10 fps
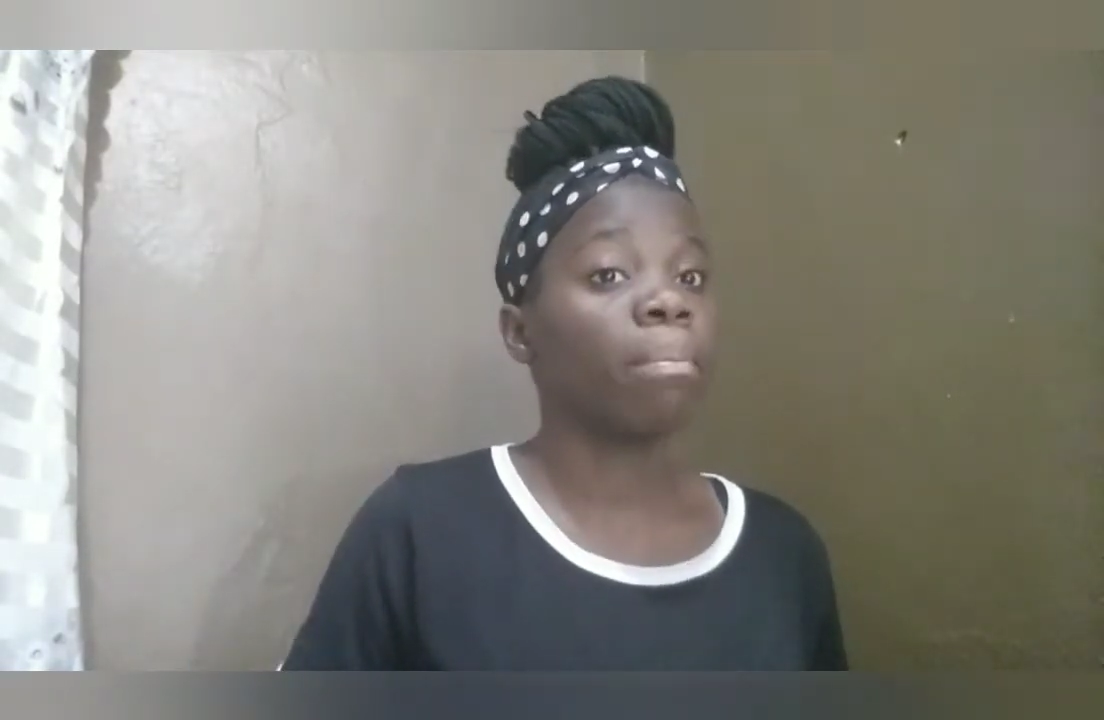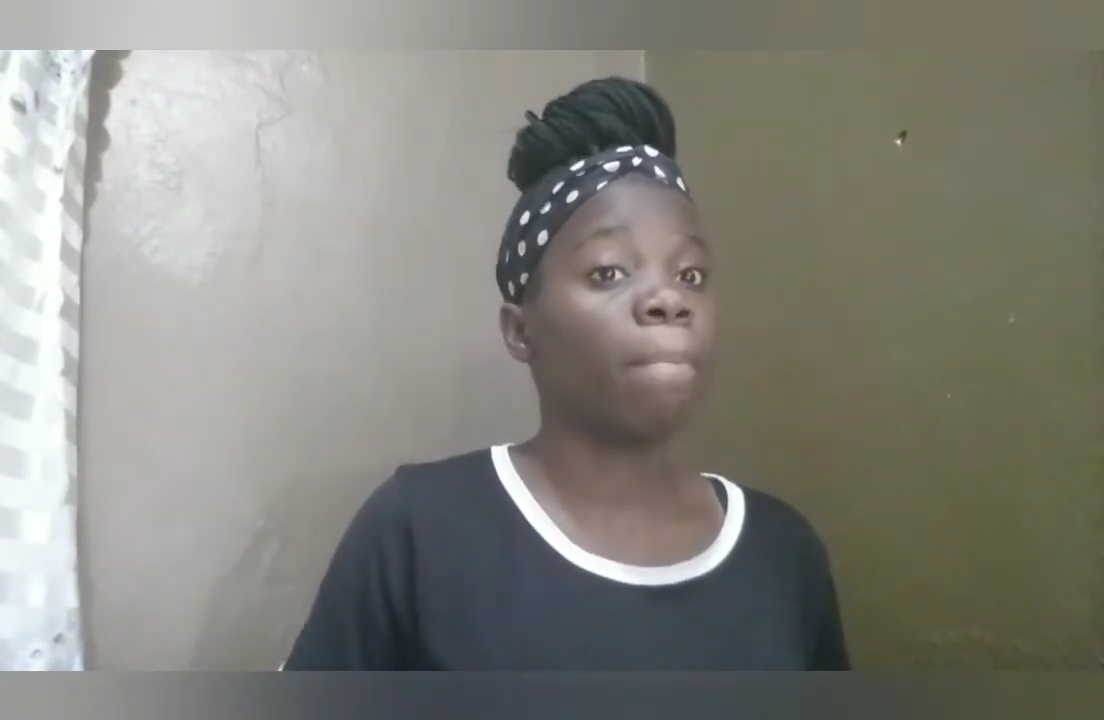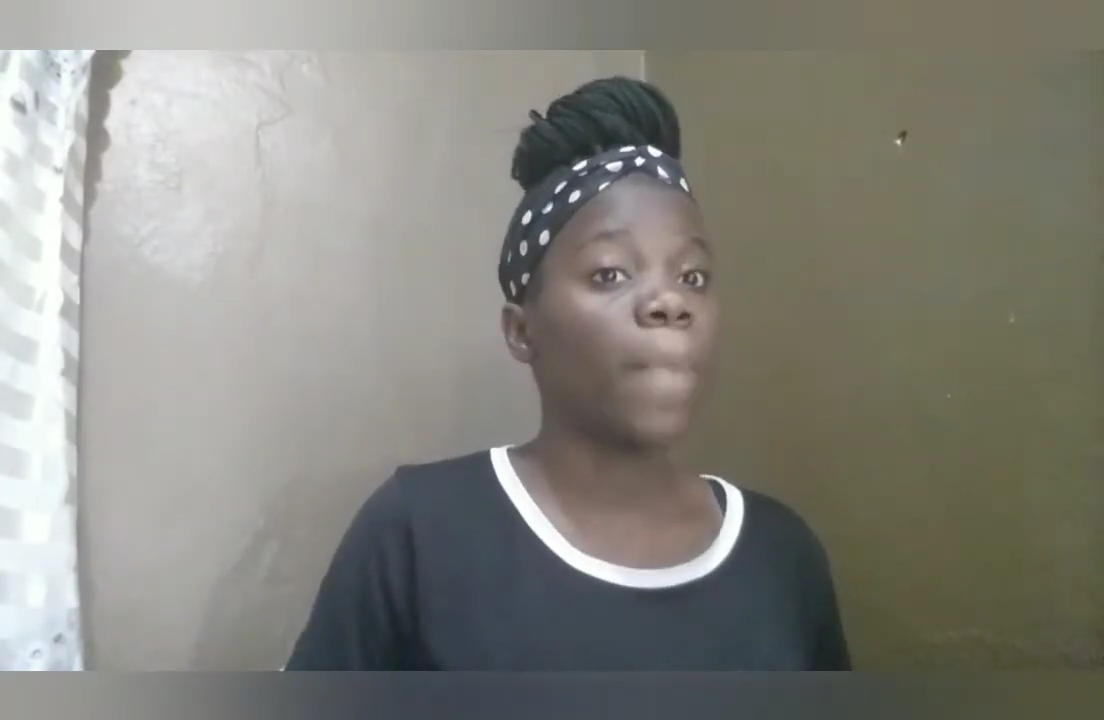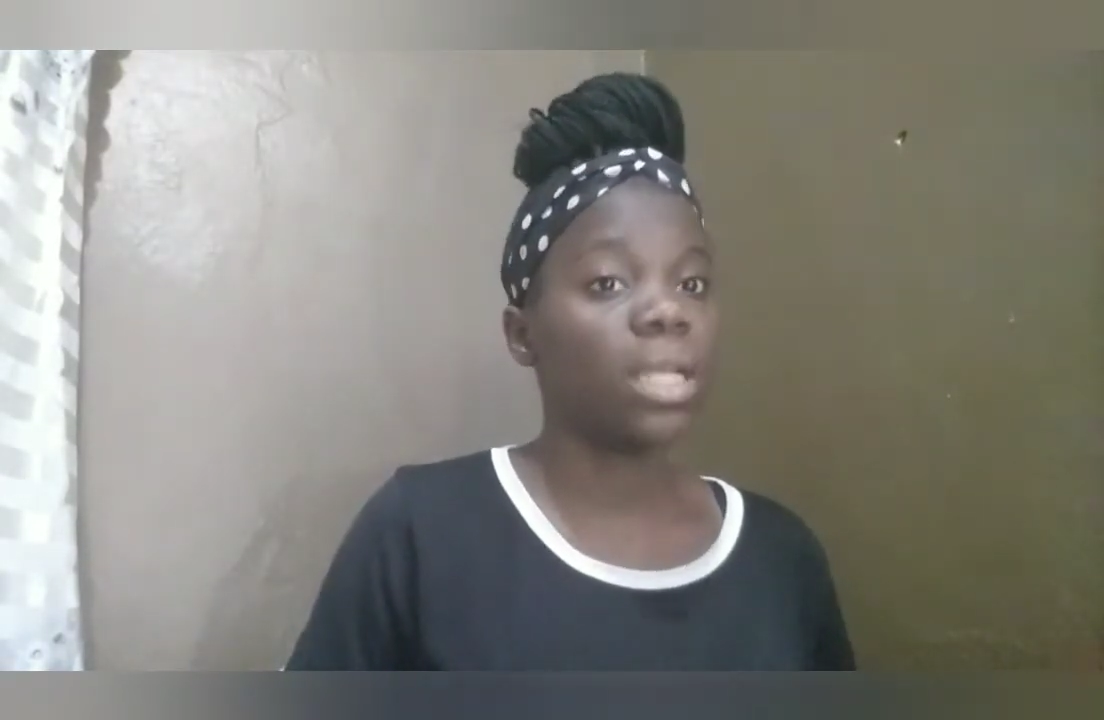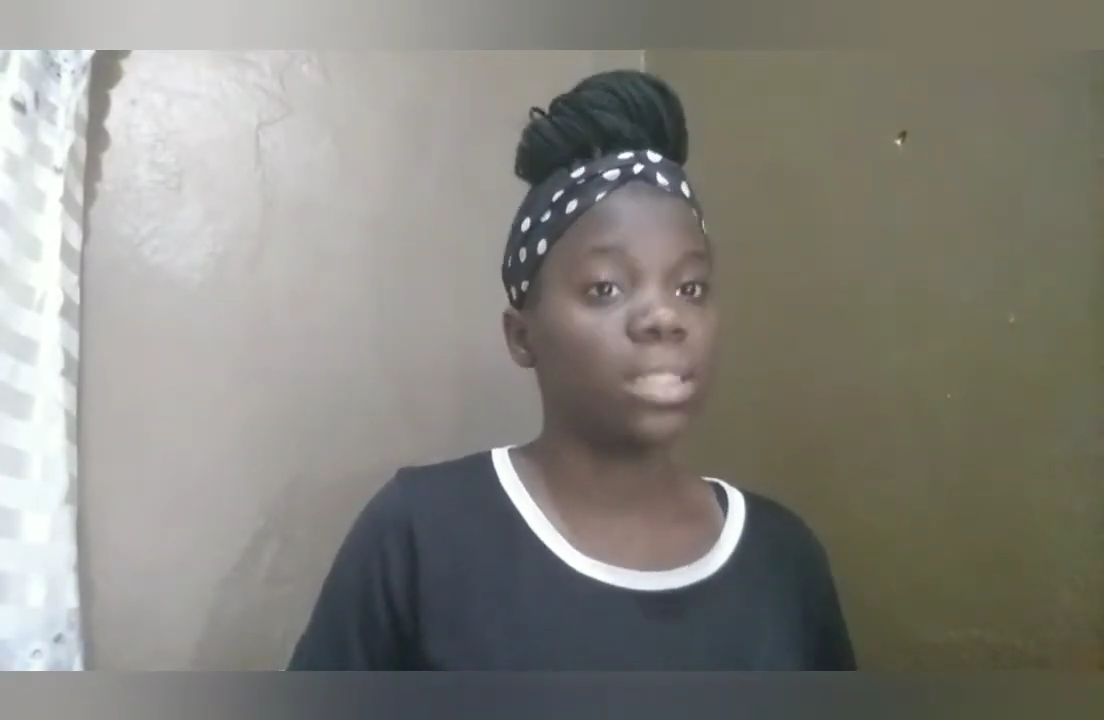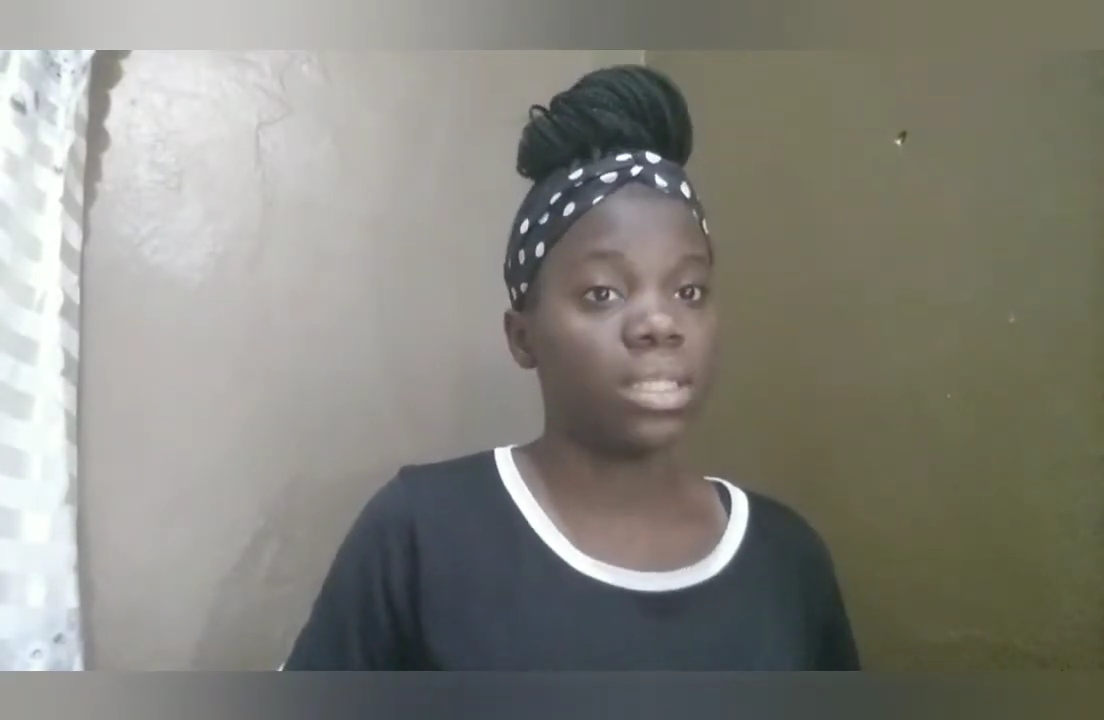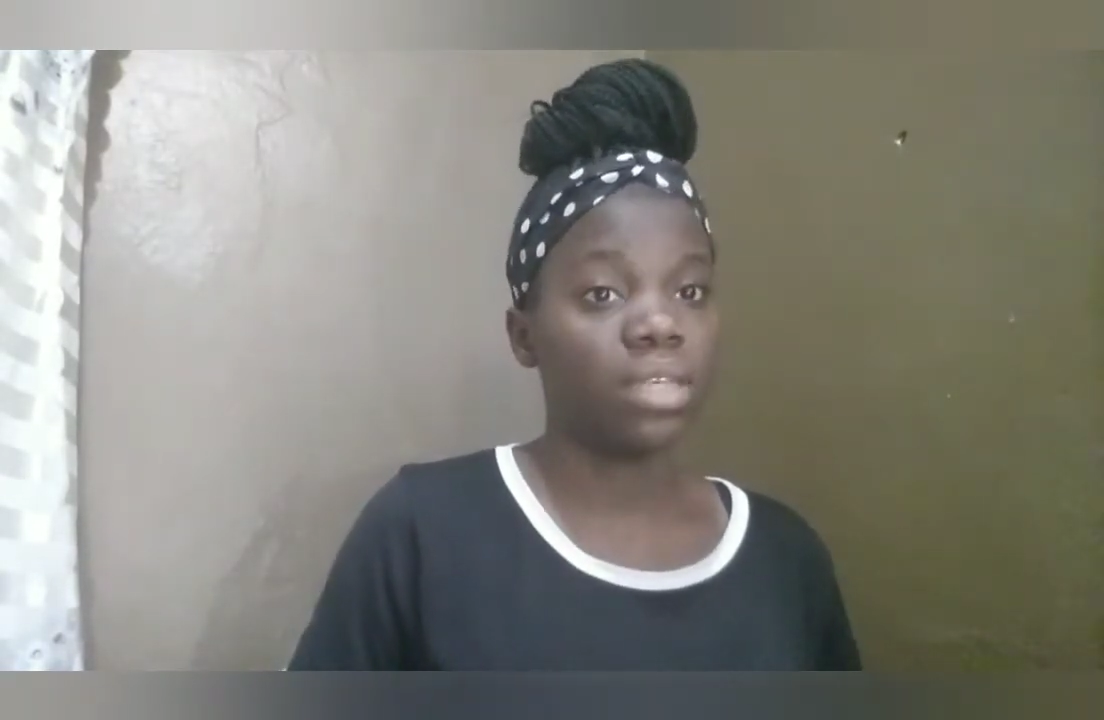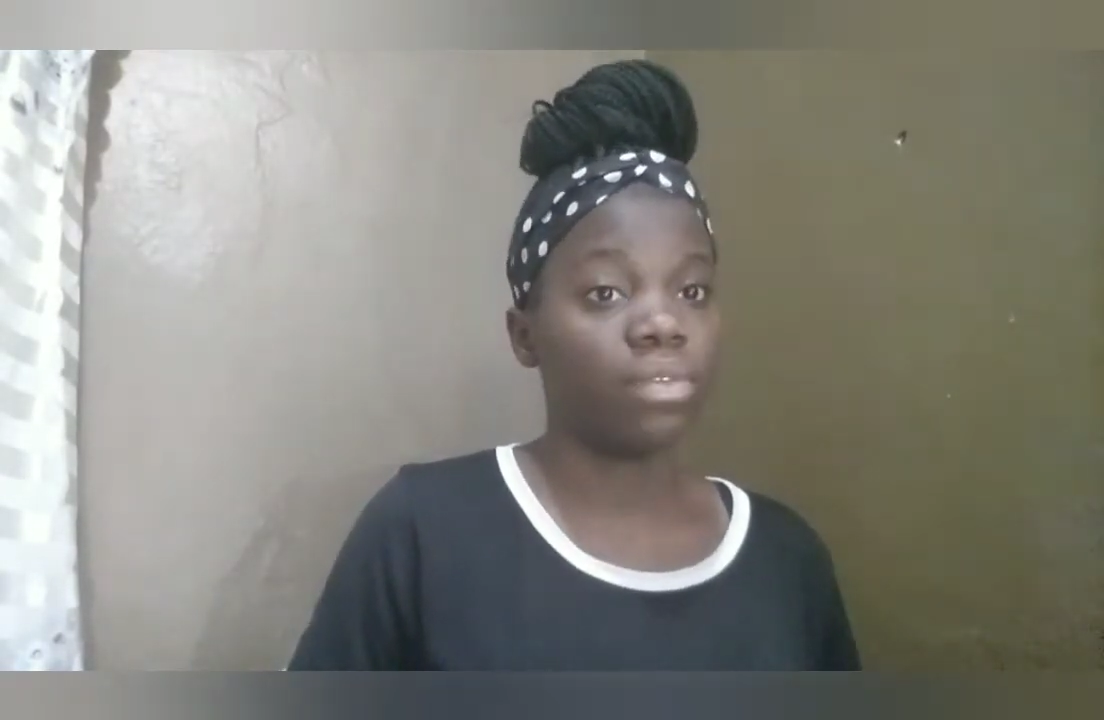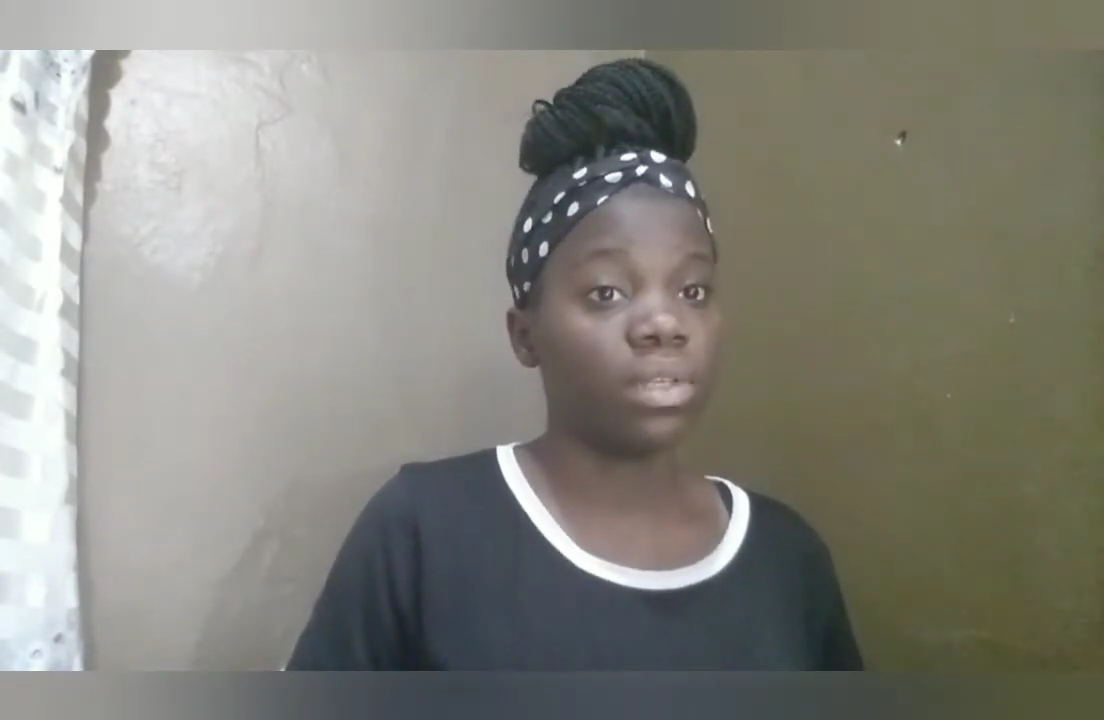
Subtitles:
positive,